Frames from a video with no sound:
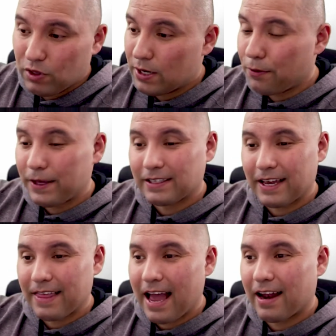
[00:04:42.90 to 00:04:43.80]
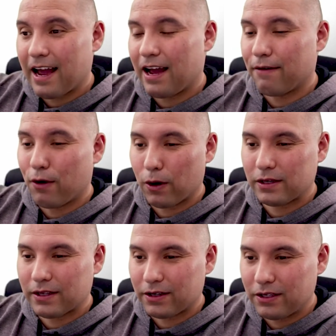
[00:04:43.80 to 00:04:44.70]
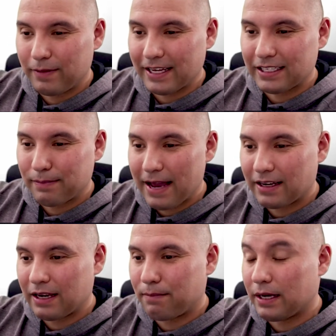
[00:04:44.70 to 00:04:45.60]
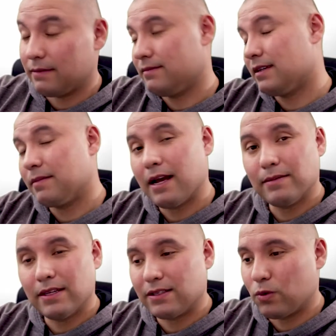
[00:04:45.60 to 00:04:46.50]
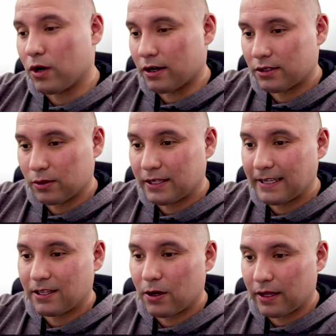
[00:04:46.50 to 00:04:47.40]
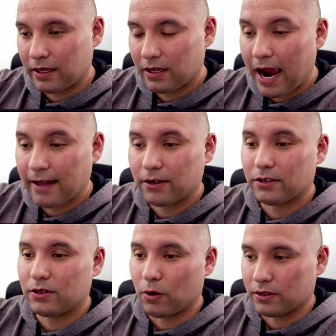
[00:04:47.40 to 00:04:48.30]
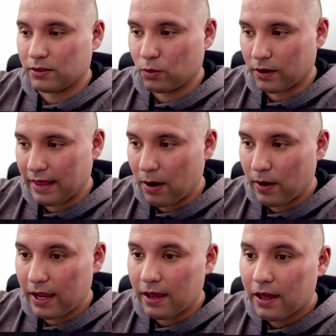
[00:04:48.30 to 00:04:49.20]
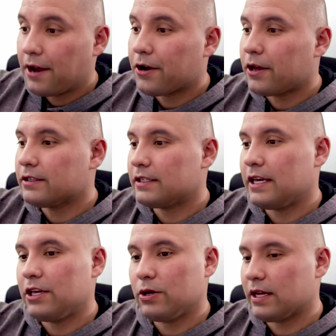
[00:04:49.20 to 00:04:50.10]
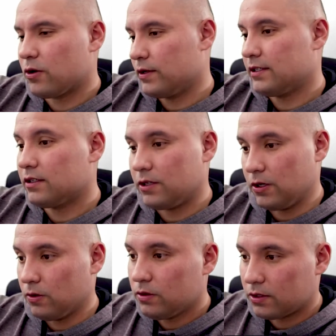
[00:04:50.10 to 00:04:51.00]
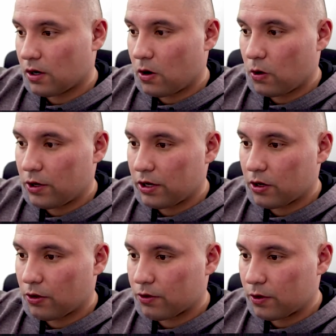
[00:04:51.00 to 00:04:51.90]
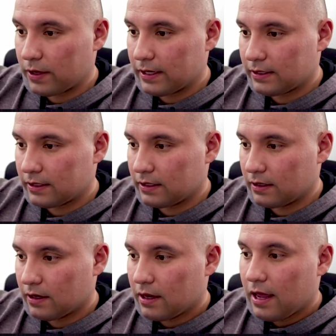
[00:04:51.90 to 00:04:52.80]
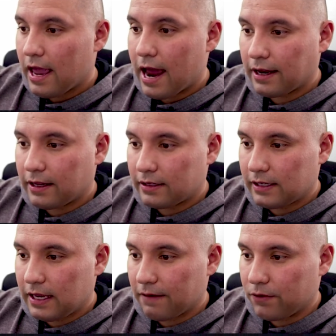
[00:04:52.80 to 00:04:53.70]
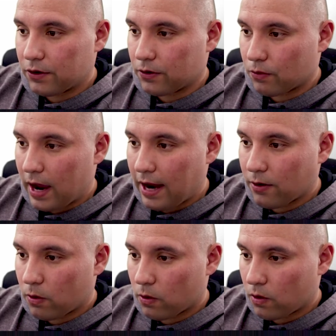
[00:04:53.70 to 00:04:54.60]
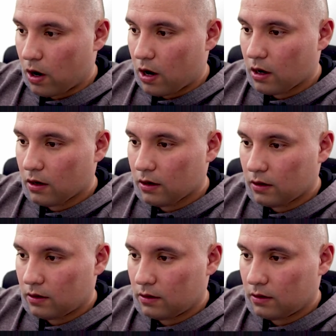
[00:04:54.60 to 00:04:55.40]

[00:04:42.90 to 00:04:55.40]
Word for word: Little things like that, of course, they're to be expected, but sometimes it doesn't work. So it's nice to know that Tyler's courses work that way. And here you can see you get quizzes too. So you can go through this and see if you're right or wrong.